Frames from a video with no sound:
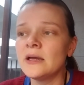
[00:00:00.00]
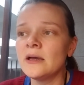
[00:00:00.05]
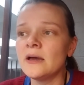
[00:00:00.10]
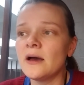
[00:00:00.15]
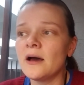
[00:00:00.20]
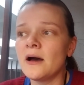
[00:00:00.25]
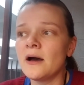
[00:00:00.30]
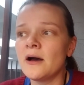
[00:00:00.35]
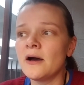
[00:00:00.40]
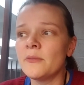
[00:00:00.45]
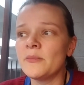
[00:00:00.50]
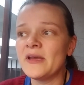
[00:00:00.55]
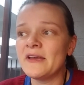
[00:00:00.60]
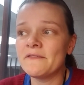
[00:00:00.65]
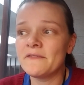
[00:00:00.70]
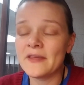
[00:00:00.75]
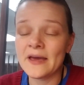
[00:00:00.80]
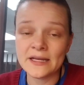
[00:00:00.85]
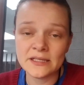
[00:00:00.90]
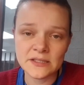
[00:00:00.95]
If
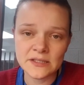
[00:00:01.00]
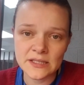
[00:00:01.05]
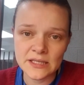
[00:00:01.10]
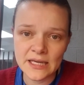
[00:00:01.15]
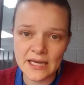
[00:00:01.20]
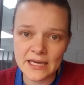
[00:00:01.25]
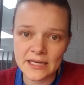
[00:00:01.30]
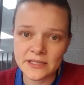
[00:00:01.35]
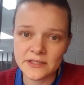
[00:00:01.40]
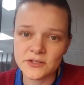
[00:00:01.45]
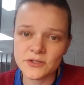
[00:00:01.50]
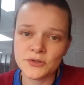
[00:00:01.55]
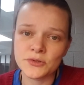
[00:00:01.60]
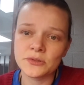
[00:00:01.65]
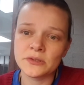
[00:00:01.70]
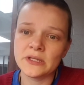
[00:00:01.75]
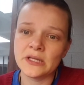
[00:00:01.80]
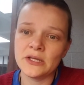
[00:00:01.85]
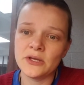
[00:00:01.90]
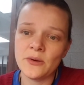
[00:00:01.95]
that's the case,
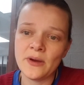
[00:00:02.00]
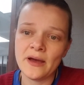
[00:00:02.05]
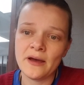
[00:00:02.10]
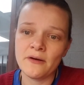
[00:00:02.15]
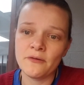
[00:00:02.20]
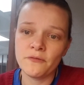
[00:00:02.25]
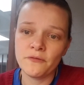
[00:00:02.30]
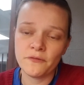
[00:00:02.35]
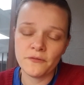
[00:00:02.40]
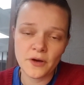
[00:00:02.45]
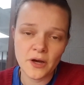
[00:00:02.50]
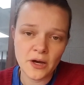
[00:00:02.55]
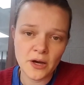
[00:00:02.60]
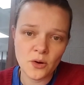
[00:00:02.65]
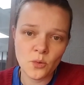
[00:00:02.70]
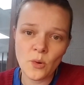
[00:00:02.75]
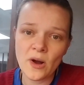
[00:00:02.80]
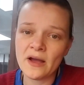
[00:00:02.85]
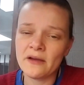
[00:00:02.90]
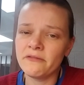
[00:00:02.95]
certainly you have
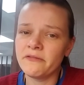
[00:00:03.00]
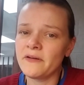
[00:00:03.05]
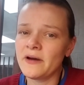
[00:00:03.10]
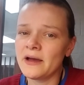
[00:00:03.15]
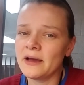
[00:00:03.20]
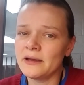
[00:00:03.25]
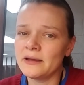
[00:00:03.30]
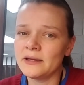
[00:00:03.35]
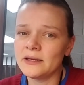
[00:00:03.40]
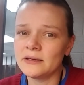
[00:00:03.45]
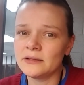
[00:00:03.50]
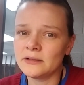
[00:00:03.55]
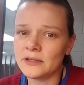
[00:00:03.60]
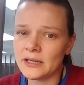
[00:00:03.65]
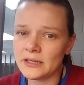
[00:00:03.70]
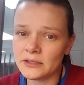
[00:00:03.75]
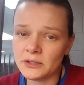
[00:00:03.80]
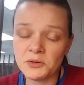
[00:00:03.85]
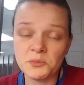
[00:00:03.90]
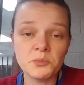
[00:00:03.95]
Wi-Fi
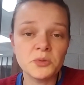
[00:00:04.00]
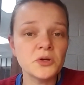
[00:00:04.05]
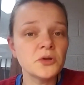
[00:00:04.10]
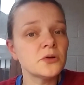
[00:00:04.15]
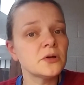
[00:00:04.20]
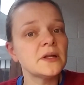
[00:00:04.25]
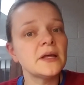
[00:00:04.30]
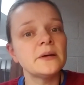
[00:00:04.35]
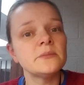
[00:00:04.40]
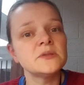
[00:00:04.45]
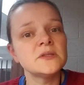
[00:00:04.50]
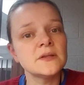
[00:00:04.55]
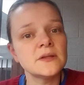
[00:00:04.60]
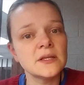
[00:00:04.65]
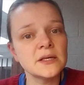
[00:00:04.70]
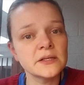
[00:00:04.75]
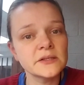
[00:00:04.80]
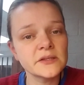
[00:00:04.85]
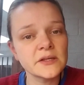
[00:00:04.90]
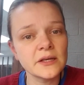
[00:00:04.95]
and computer labs and
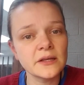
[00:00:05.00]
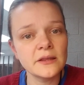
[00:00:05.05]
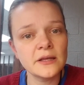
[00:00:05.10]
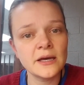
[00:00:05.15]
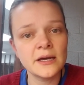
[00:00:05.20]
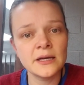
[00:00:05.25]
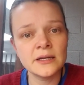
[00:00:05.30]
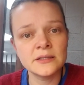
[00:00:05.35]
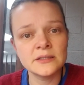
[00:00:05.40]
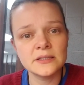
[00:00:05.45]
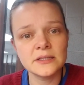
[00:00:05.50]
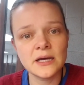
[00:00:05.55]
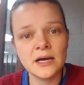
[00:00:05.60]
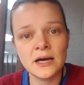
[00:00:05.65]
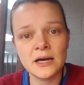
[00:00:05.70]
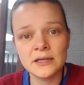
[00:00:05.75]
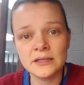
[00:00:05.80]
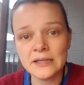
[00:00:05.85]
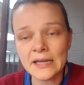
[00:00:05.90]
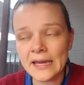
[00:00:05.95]
things like that
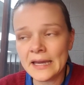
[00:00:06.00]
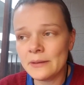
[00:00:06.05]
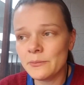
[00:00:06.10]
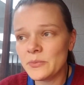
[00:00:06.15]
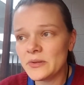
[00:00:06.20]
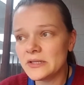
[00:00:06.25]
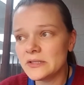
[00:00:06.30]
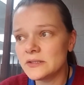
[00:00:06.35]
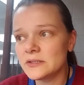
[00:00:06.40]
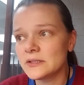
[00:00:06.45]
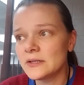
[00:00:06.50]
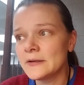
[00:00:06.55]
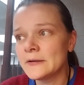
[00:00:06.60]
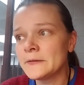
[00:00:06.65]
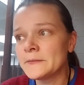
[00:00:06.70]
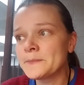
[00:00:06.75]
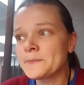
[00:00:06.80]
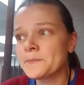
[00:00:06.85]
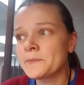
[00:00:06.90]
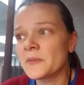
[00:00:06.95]
on campus.
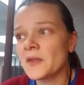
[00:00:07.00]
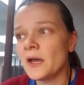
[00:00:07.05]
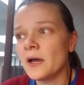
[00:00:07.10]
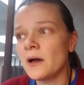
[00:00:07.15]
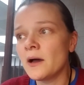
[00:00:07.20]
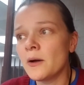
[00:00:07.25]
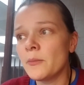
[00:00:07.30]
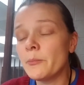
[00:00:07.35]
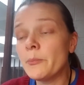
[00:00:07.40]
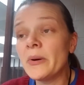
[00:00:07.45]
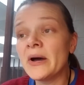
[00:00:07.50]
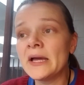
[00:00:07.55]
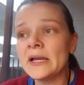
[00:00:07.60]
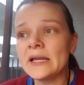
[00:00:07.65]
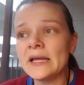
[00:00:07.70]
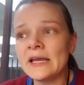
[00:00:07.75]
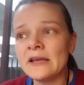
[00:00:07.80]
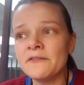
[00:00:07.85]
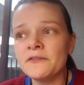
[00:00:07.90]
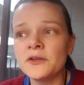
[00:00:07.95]
But
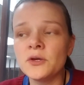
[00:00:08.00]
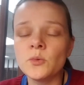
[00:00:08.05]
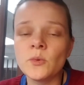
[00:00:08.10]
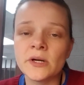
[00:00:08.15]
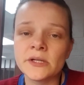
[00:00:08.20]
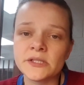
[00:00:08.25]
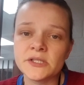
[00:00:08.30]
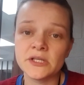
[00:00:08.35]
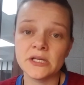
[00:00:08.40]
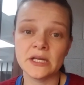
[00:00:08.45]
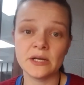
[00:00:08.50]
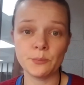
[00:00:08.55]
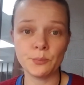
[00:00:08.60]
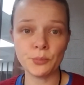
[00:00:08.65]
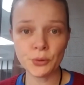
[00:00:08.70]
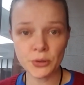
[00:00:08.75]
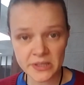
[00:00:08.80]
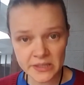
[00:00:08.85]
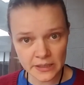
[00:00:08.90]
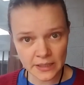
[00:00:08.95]
if you want to get a
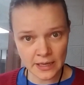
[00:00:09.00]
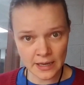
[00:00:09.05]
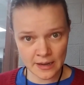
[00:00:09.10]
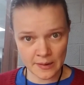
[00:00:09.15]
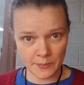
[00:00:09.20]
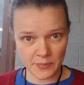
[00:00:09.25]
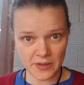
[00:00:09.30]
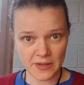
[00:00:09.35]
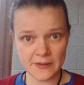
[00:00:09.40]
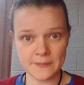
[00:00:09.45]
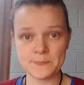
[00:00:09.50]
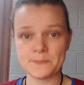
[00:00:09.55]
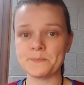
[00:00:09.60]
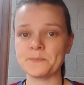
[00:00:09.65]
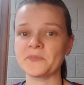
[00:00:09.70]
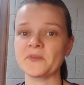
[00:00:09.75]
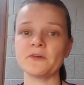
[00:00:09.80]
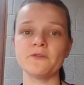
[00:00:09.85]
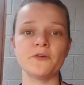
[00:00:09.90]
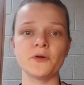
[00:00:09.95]
print copy,
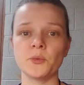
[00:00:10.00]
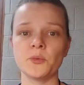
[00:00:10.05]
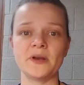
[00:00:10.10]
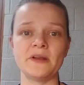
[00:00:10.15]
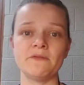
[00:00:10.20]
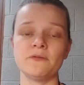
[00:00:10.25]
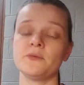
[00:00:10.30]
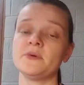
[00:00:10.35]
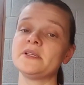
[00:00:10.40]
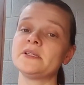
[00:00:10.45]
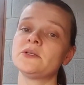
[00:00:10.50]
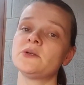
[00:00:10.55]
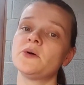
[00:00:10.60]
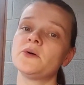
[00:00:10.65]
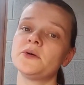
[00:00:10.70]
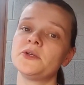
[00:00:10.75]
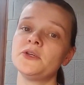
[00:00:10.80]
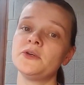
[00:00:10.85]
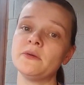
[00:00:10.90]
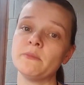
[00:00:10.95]
for whatever reason,
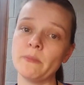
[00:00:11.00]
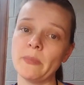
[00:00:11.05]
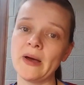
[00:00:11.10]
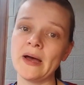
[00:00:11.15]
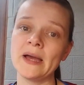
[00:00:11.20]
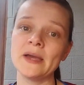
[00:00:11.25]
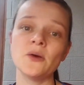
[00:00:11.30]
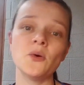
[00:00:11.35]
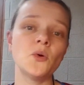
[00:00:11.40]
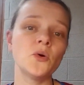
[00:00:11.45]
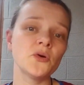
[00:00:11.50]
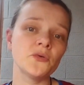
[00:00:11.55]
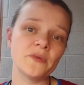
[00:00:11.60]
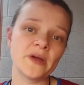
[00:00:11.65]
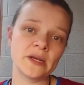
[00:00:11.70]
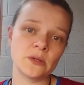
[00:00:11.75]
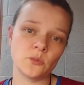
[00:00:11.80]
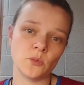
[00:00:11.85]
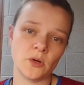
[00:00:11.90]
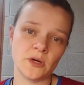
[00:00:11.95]
you can buy or
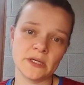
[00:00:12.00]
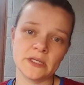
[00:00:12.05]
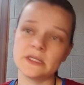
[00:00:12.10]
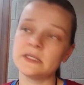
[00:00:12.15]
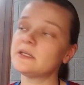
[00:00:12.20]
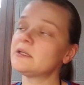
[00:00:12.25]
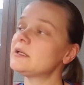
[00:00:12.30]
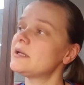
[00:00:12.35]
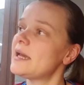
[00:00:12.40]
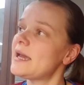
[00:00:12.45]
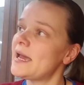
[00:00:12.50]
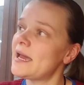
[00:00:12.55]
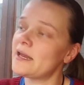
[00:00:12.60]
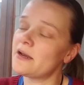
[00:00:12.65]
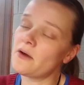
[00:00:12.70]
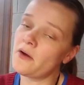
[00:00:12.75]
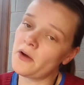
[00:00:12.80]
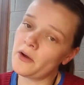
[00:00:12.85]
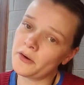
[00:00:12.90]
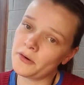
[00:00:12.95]
rent one at
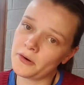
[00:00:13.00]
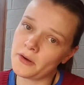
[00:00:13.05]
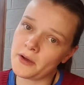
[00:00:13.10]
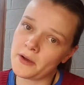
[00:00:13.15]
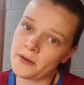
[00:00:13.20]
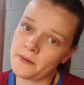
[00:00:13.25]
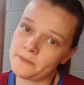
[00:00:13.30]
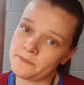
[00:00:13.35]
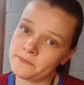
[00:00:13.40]
our